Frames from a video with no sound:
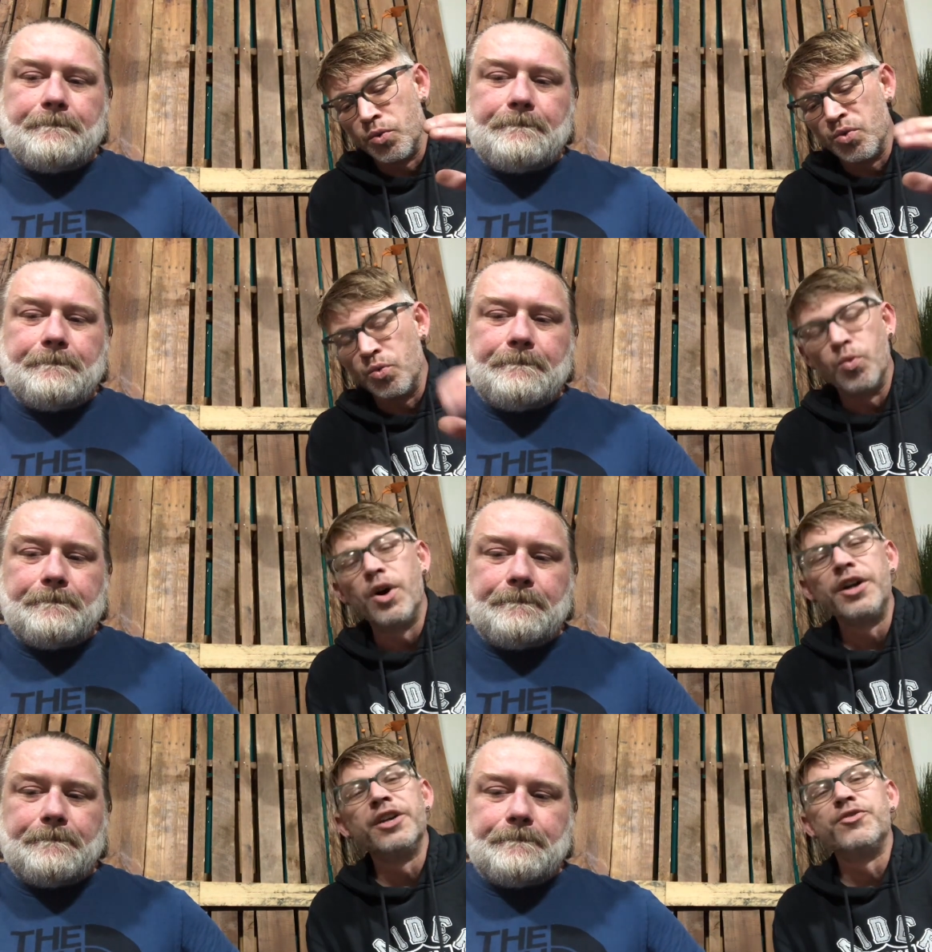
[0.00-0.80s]

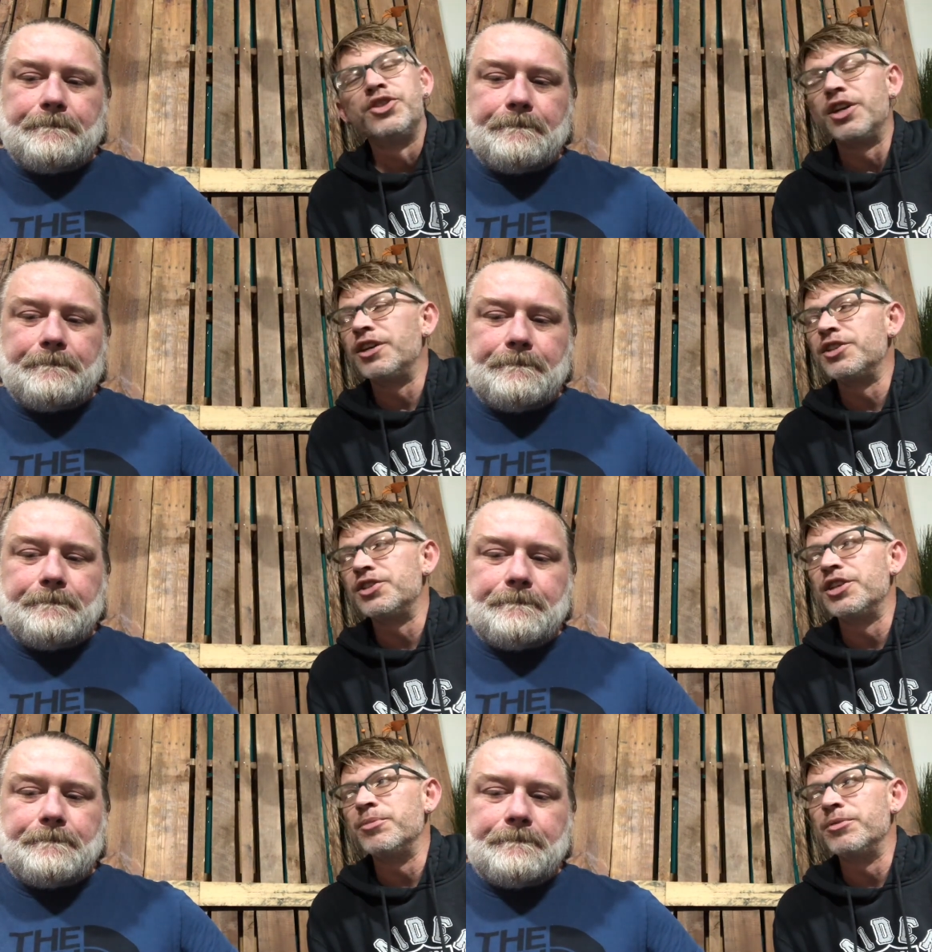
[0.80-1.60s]
Speaker 1: What if Jarrett
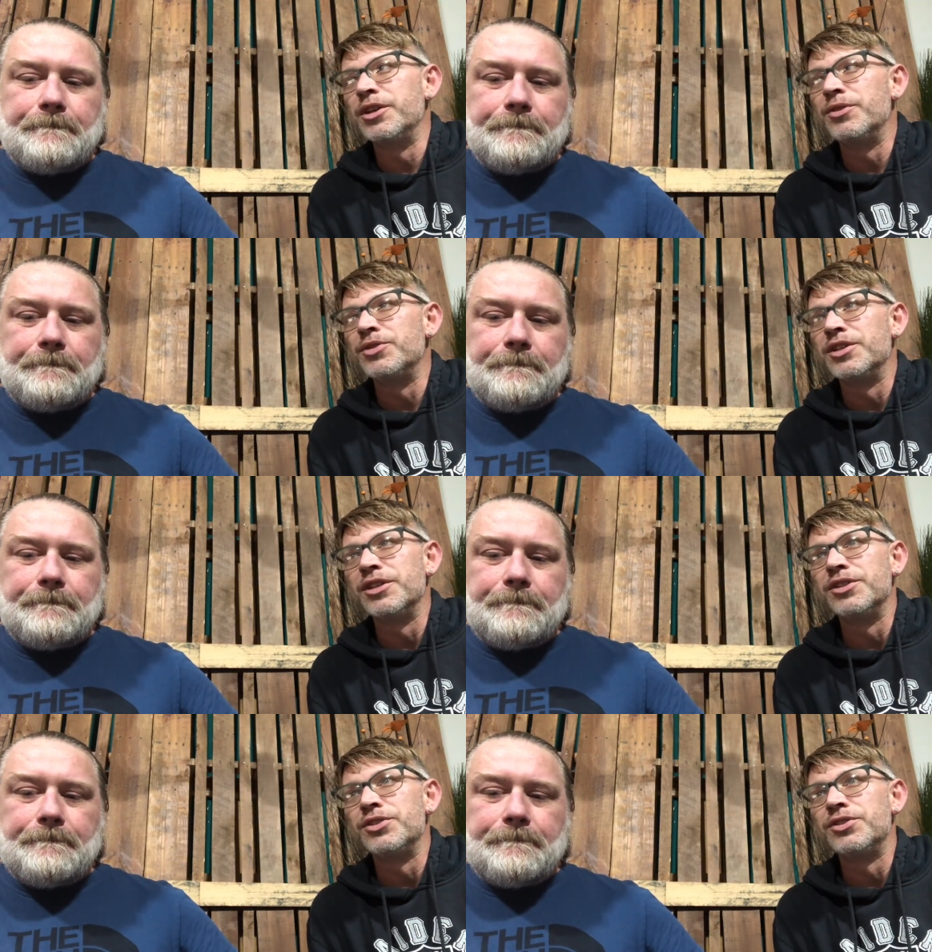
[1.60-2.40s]
Stidham goes
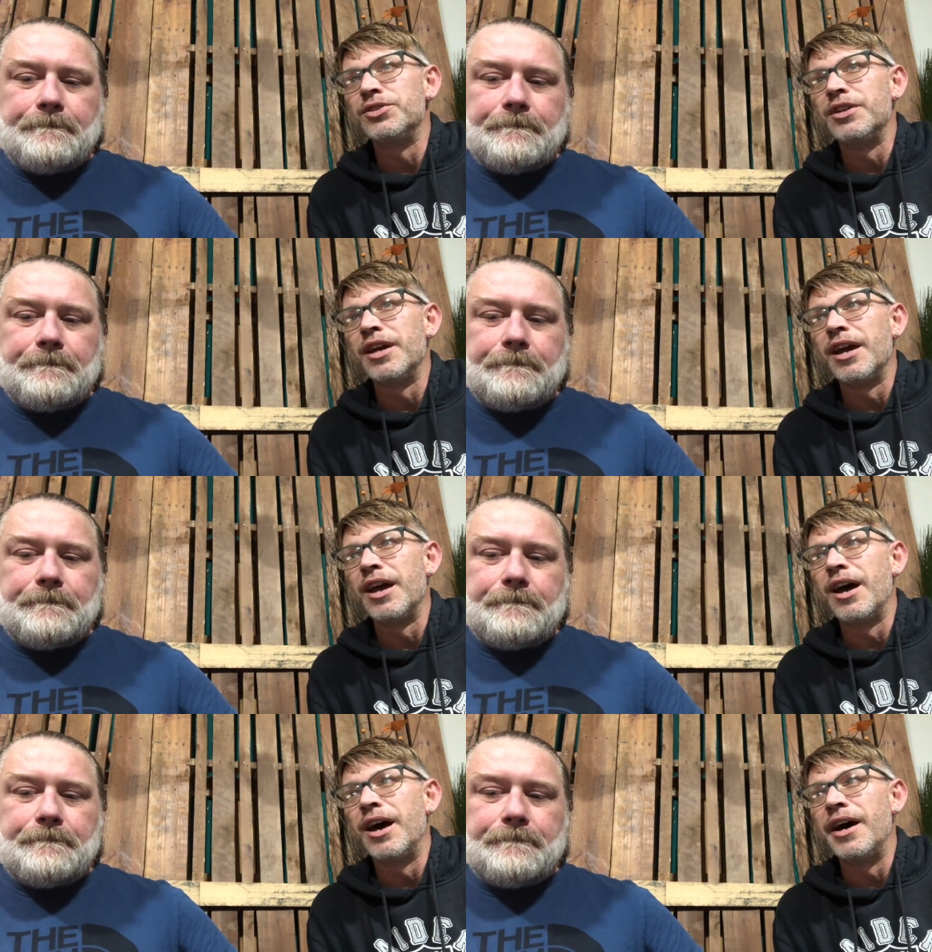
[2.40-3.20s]
in
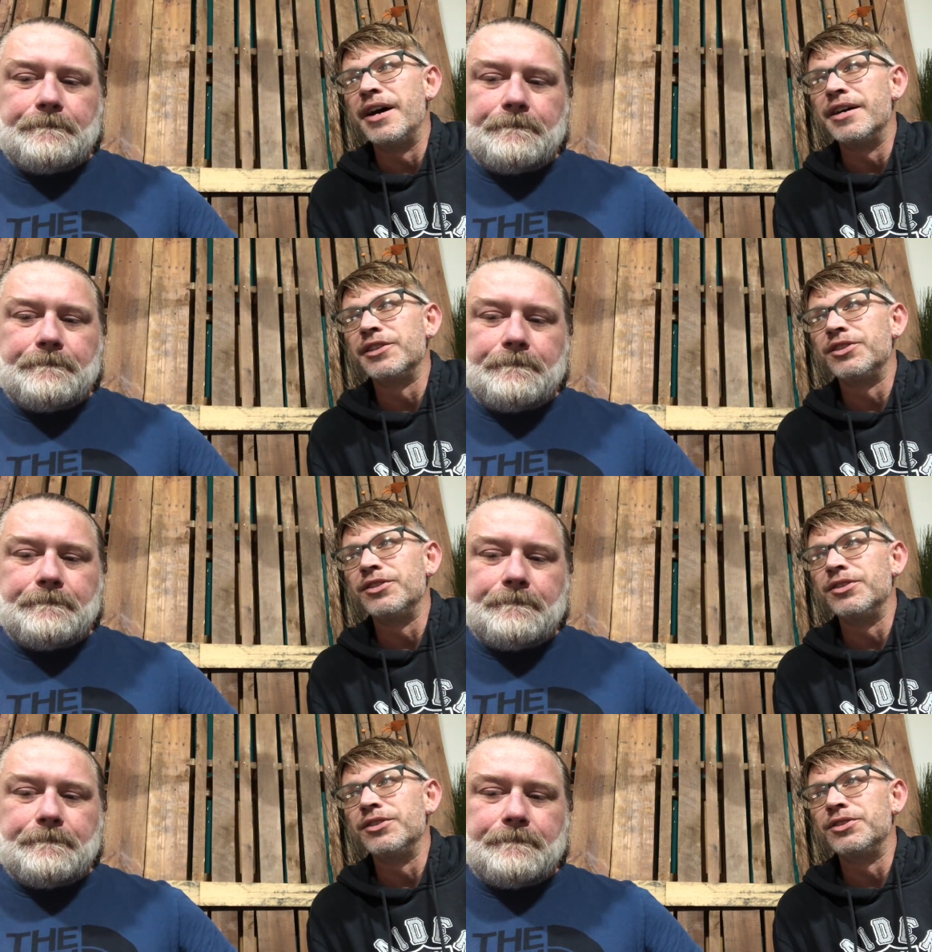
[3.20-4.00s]
to
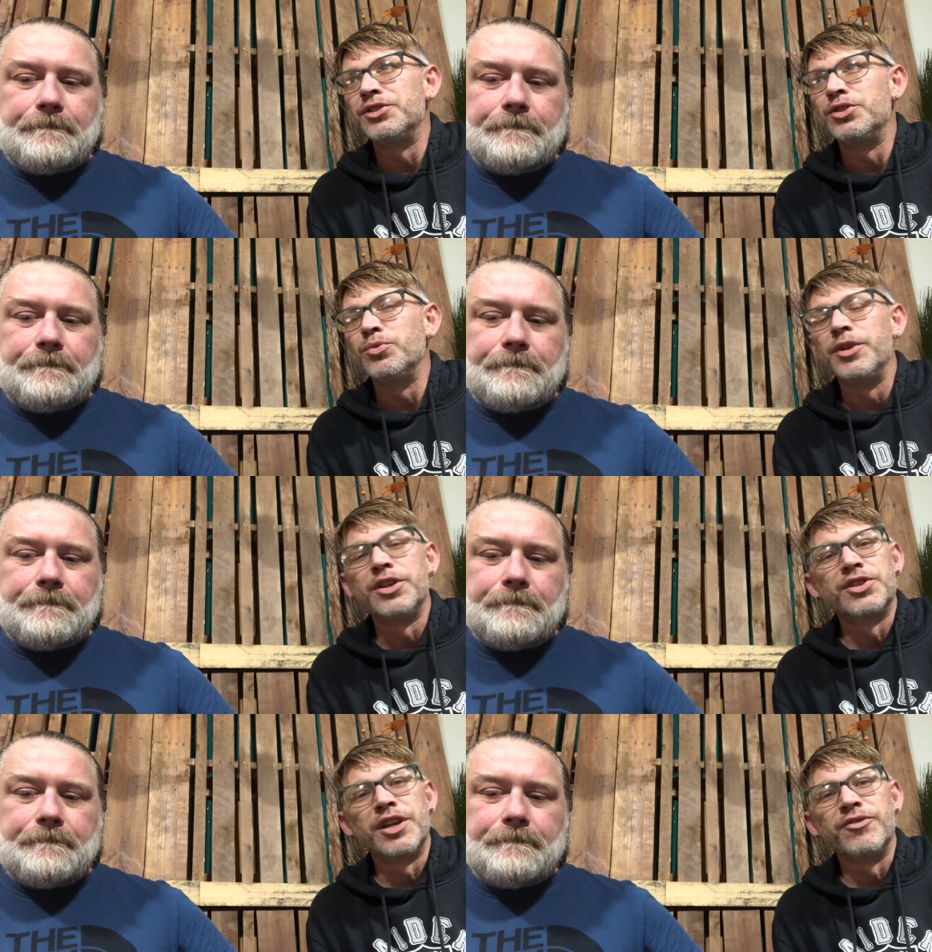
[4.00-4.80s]
week
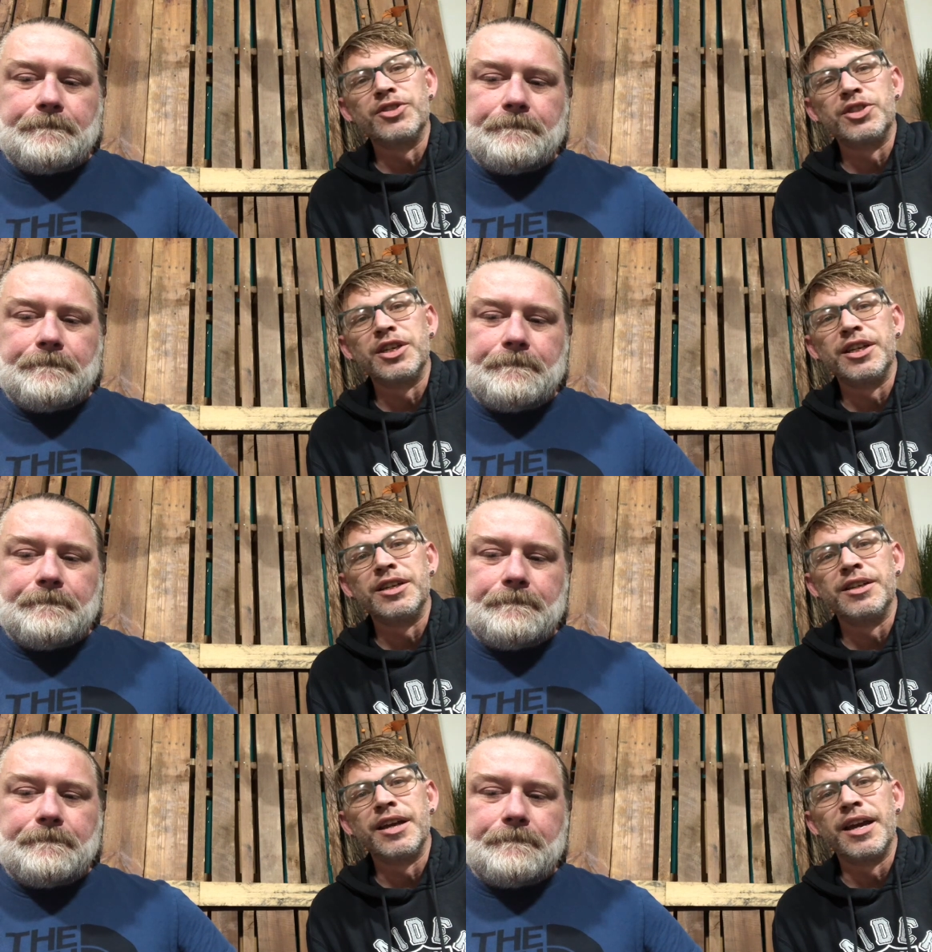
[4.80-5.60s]

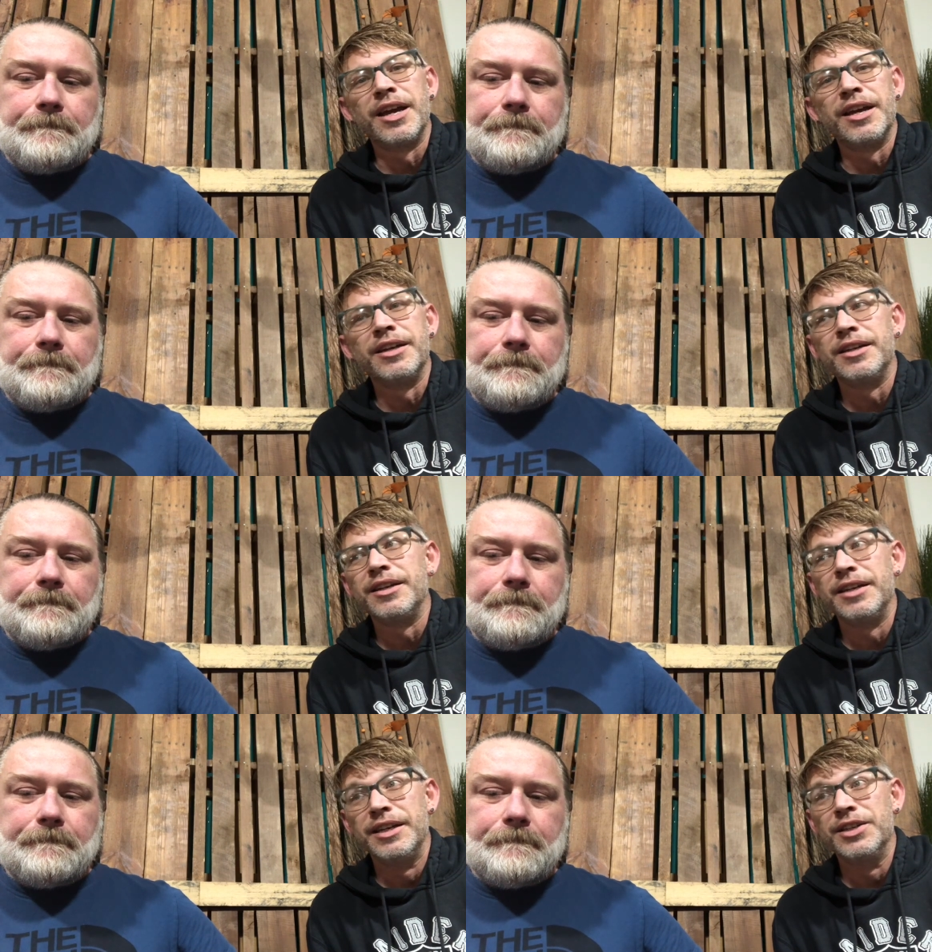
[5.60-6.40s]
17 and
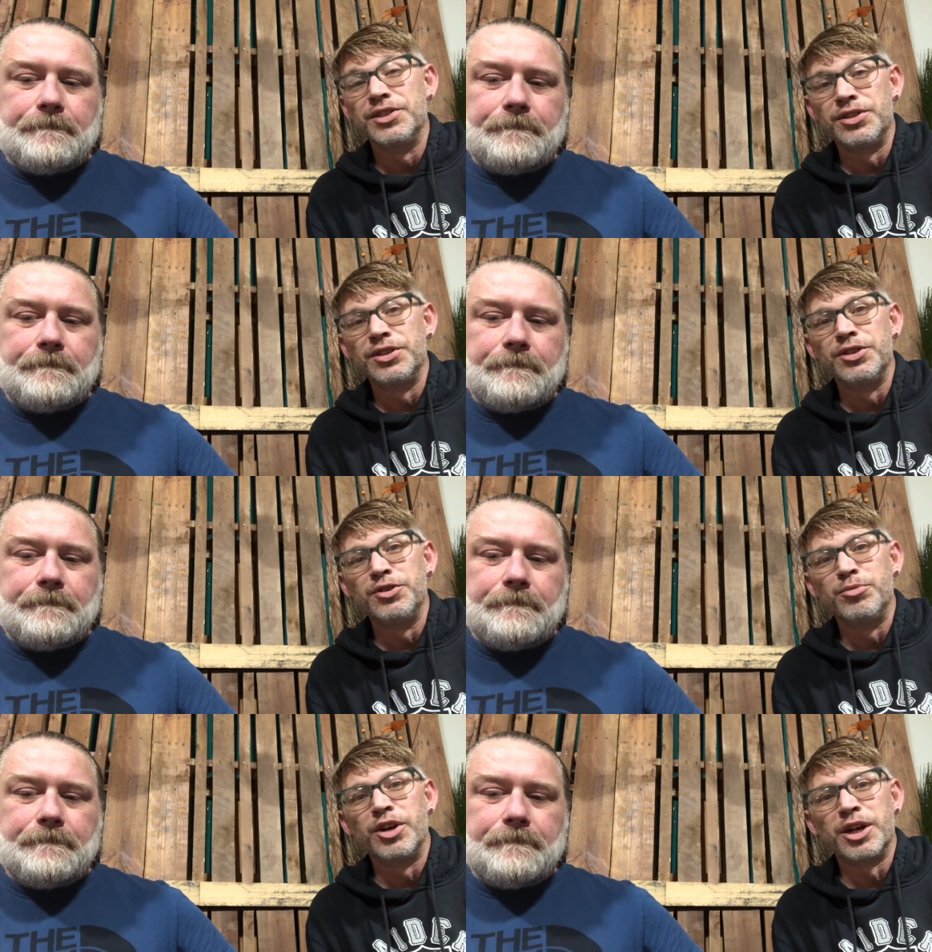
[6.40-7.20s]
is the new
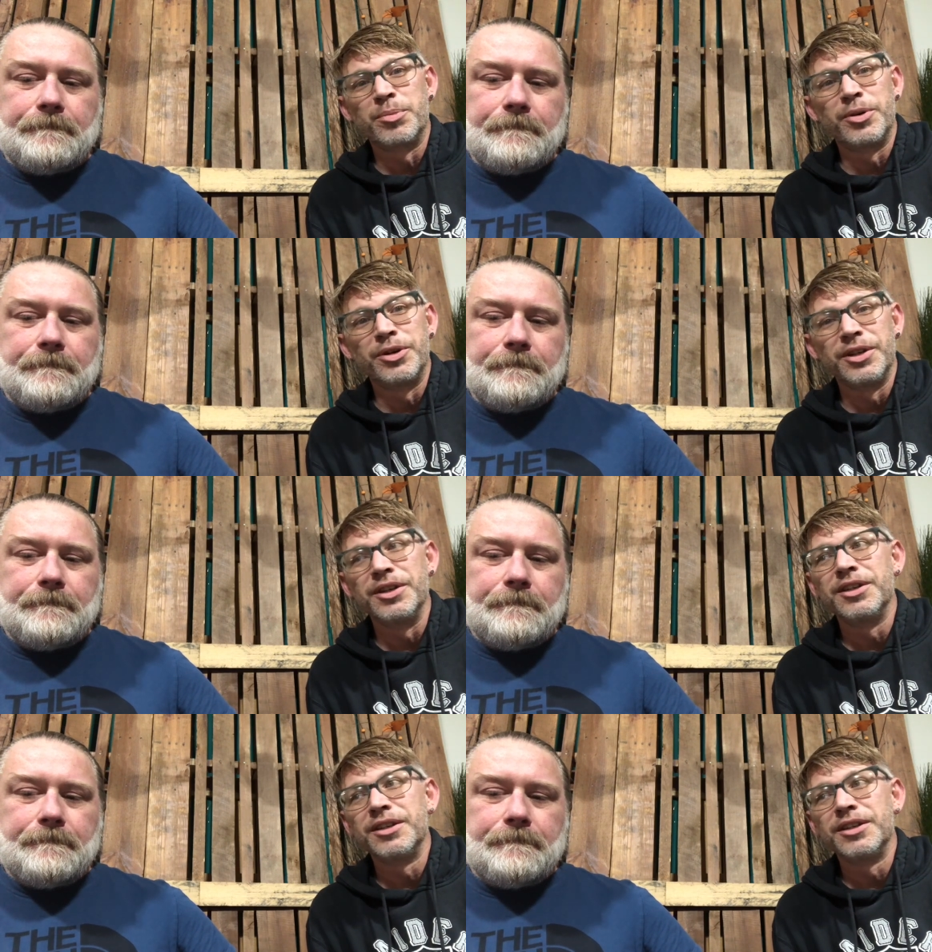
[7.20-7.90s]
Brock Purdy?